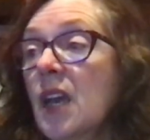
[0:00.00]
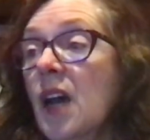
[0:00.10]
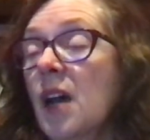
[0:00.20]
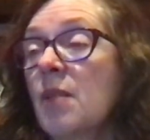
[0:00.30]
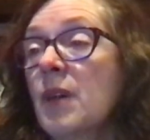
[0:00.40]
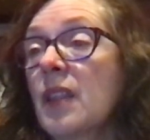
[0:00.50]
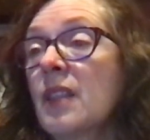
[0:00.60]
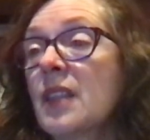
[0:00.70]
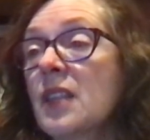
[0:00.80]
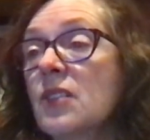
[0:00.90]
Um,
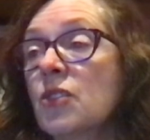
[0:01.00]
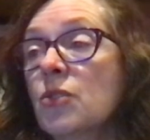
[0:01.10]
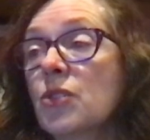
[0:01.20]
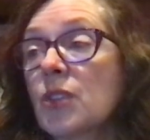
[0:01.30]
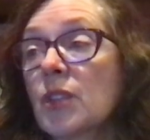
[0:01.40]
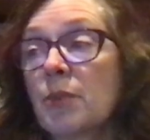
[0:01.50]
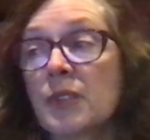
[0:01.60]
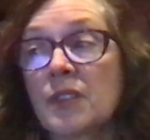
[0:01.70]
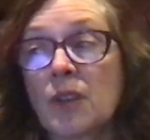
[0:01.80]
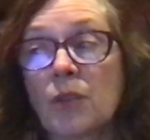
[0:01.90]
these usually
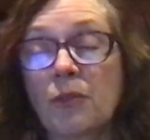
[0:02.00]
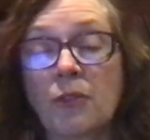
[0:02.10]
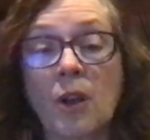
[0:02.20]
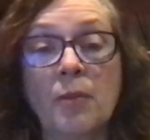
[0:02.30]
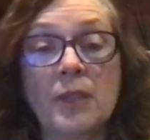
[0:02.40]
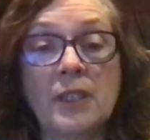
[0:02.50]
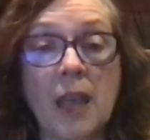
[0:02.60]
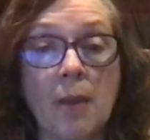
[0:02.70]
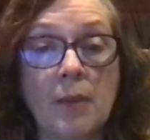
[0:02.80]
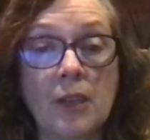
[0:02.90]
result from
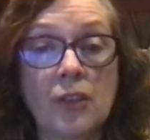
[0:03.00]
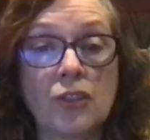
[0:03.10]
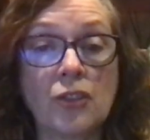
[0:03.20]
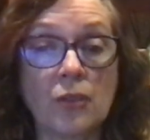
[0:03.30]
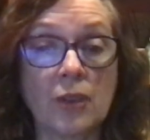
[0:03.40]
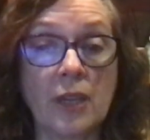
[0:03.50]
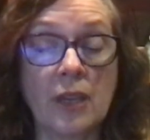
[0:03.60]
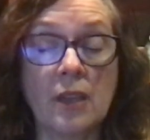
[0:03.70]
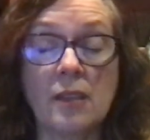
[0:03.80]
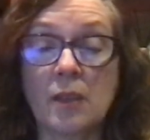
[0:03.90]
damage
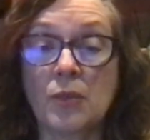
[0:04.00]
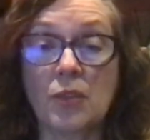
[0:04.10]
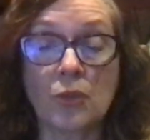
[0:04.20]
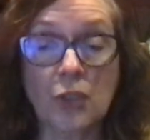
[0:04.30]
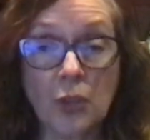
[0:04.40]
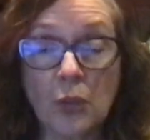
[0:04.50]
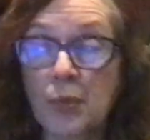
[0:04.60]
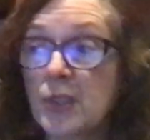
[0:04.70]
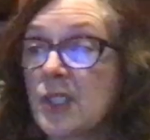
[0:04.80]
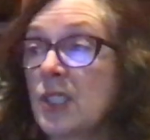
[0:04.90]
during some surgical
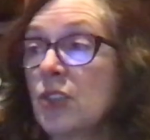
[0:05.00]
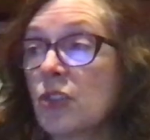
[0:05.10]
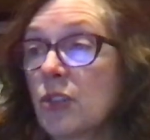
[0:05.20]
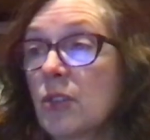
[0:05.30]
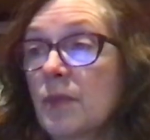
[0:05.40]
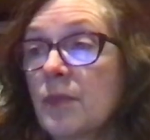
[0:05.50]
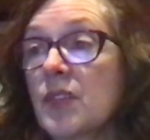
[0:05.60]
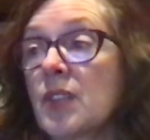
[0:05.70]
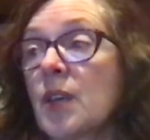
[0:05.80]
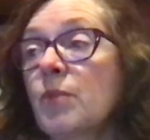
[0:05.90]
procedure,
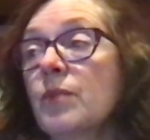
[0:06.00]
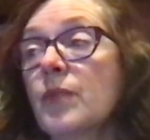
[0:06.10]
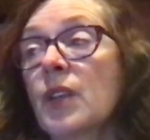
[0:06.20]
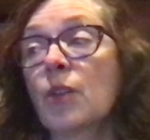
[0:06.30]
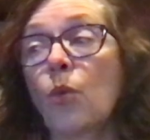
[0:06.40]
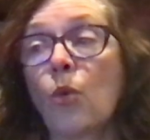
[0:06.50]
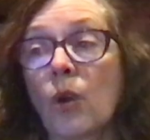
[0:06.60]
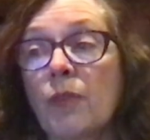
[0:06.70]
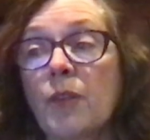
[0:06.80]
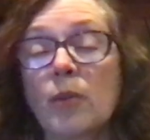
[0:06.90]
some
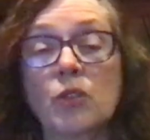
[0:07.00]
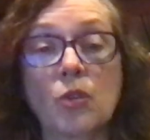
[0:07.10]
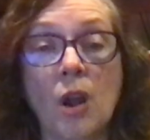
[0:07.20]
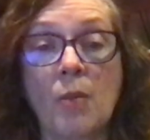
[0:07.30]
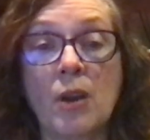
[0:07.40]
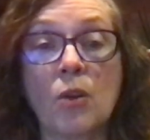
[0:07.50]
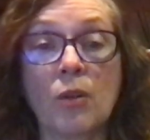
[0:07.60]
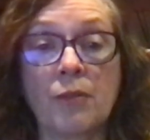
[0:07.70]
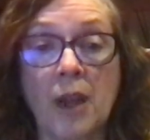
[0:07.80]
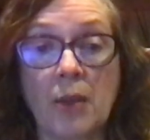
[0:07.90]
or from trauma
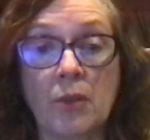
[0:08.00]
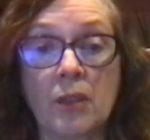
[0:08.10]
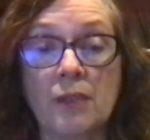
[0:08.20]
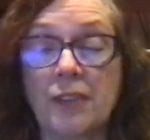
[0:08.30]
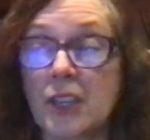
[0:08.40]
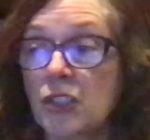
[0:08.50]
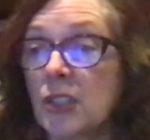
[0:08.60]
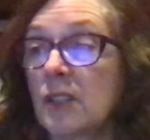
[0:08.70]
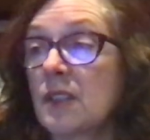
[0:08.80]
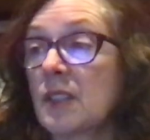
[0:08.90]
or viral
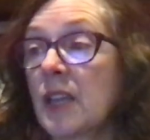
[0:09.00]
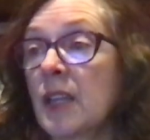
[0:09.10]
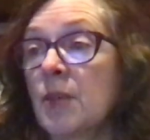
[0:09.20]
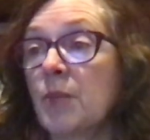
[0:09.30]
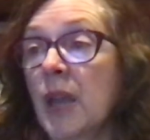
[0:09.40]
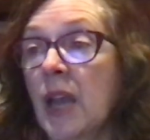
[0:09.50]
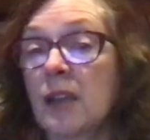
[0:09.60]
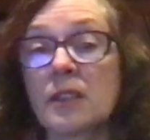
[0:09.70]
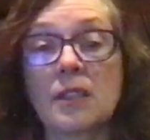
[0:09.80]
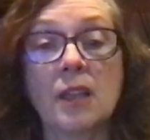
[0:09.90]
infections that
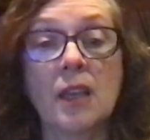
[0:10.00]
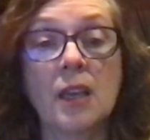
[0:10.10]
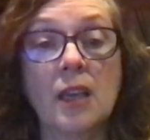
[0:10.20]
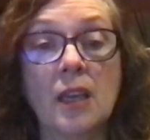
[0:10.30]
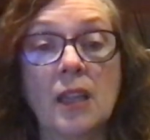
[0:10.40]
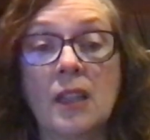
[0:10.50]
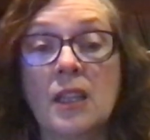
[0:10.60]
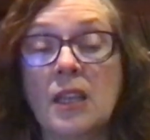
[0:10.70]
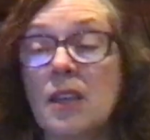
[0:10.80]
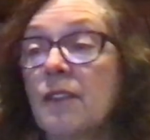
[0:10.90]
impact
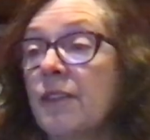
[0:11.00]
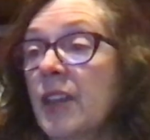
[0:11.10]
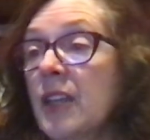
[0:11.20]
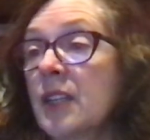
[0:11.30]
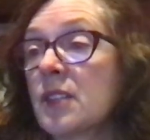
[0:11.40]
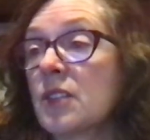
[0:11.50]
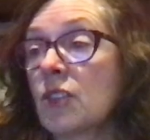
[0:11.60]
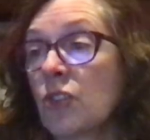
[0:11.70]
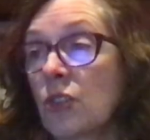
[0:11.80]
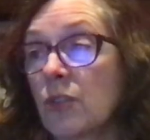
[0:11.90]
the vagus
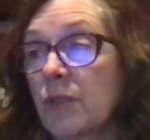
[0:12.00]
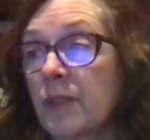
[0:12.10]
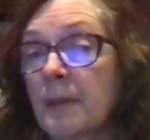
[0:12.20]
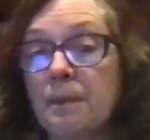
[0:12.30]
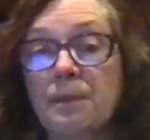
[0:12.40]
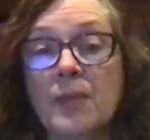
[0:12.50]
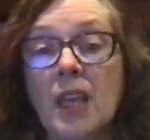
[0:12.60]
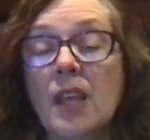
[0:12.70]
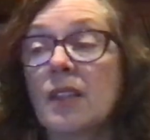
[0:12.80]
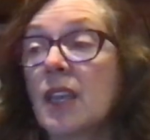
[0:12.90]
nerve.
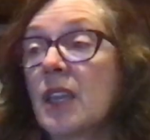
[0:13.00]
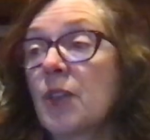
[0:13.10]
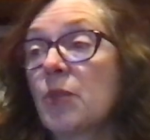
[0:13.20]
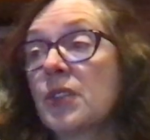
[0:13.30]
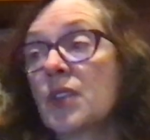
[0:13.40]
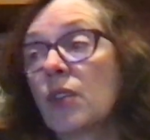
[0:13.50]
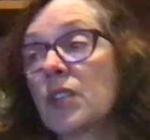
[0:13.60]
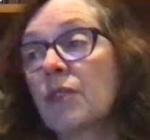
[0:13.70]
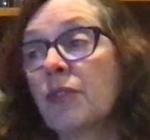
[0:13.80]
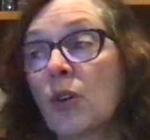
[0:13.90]
They can result
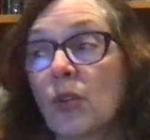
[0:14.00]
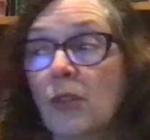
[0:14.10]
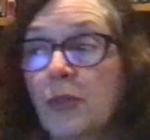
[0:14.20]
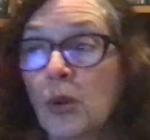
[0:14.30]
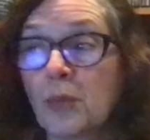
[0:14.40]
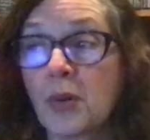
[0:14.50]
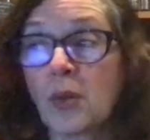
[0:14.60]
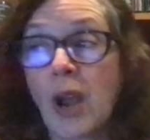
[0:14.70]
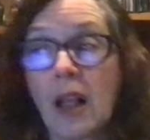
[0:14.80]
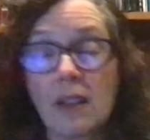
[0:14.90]
in vocal fold
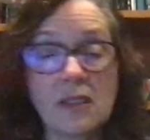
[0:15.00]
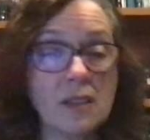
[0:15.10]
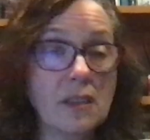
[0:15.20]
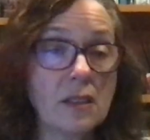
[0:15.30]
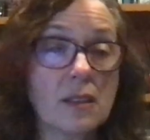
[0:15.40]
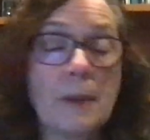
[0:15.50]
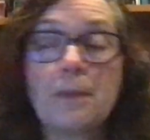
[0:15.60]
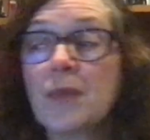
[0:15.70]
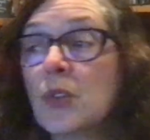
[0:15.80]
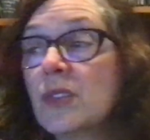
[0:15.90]
paralysis,
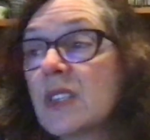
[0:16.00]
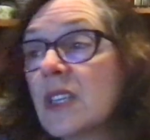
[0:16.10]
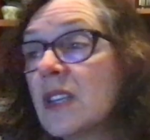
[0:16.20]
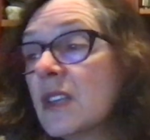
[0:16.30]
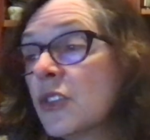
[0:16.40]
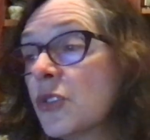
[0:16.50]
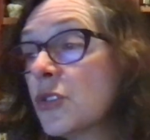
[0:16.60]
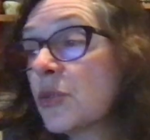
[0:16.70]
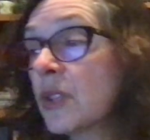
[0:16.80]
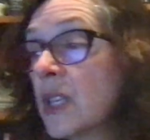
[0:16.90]
usually,
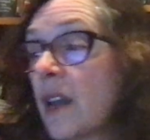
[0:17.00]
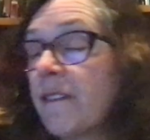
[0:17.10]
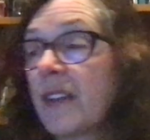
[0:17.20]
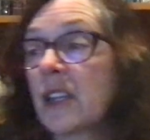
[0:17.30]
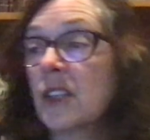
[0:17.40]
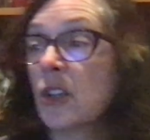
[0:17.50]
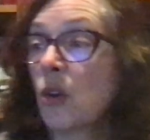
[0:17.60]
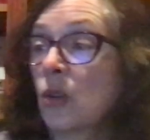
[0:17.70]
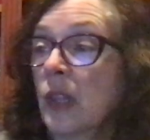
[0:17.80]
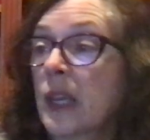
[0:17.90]
usually affecting
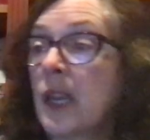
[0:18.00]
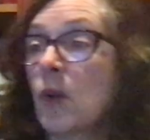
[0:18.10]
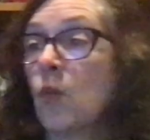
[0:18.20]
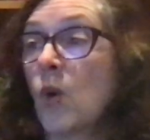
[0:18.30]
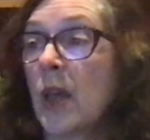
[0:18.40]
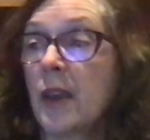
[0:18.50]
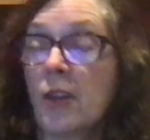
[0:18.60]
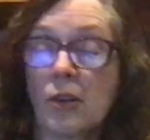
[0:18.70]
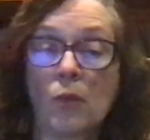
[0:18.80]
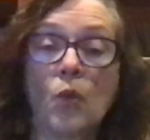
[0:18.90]
only
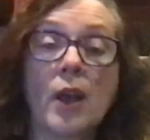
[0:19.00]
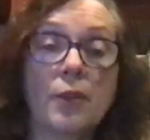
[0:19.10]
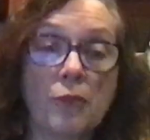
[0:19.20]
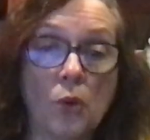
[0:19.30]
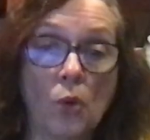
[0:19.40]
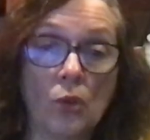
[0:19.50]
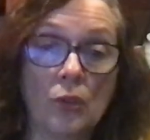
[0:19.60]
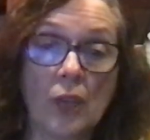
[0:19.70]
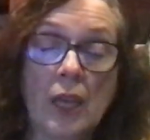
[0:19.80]
one, one fold.